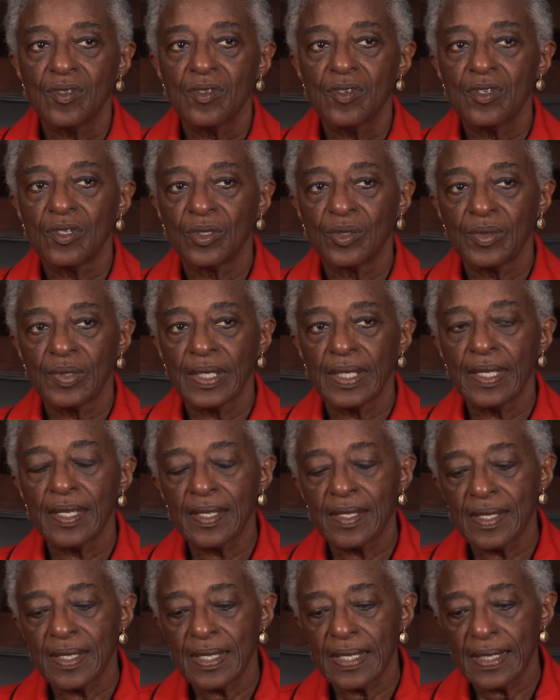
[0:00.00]

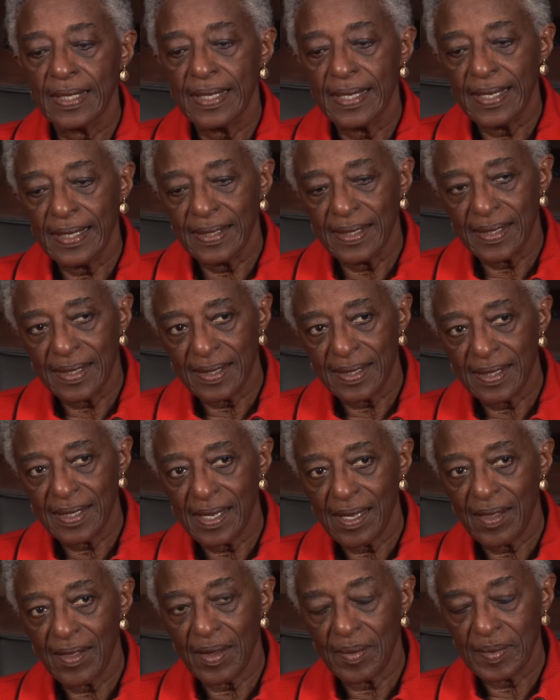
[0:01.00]
children need to
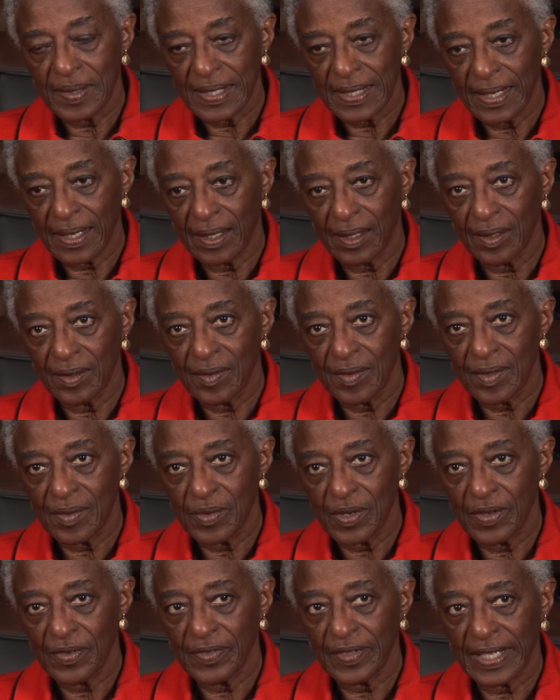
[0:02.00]
see themselves
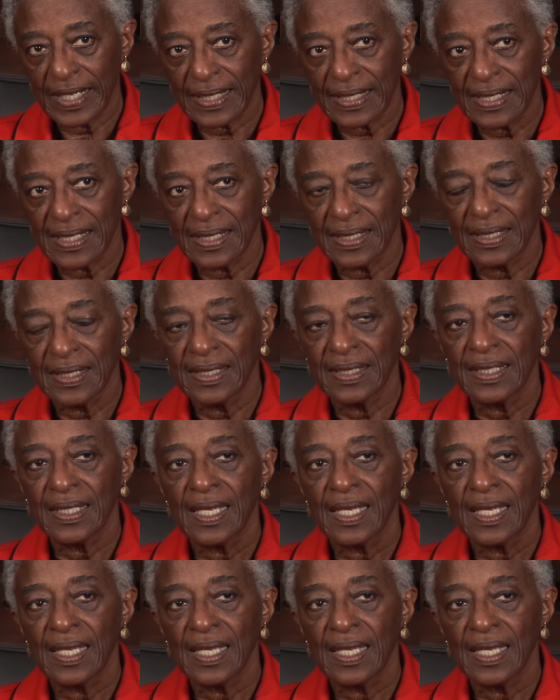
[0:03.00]
reflected,